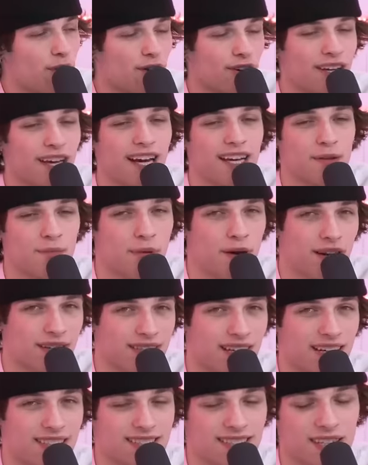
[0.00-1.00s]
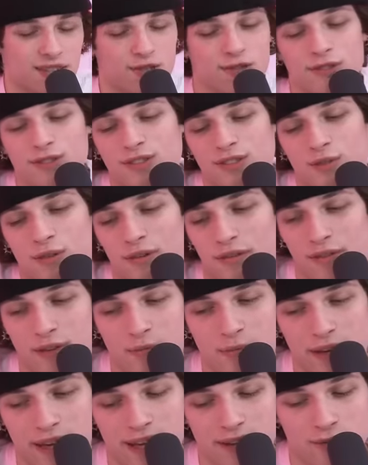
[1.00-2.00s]
already had a podcast scheduled, so we're
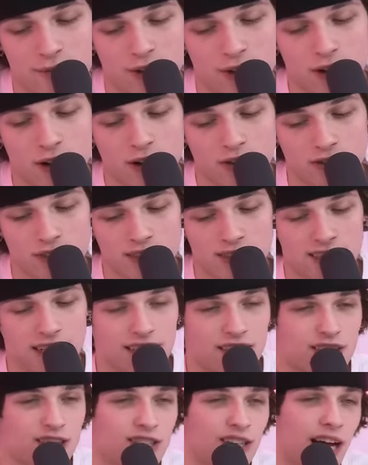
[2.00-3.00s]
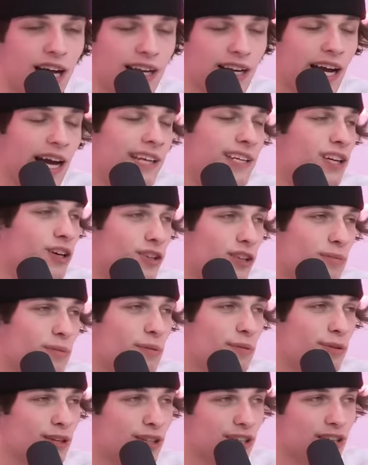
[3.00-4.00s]
filming it regardless. I just I, I know that
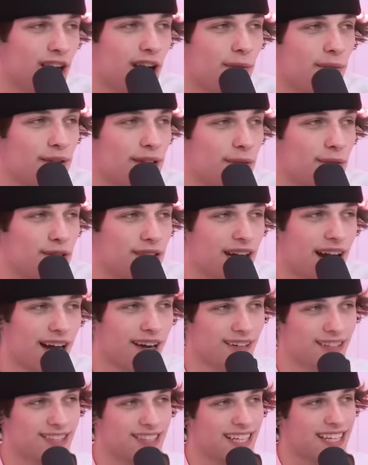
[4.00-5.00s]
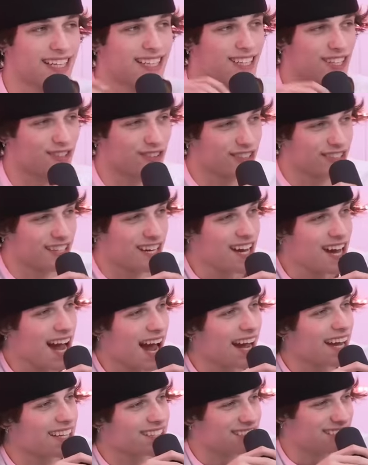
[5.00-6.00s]
people are gonna comment that we're tired because oh, I can literally
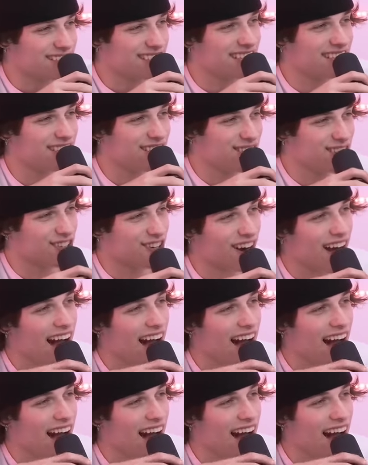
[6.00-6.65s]
I can they're see it in your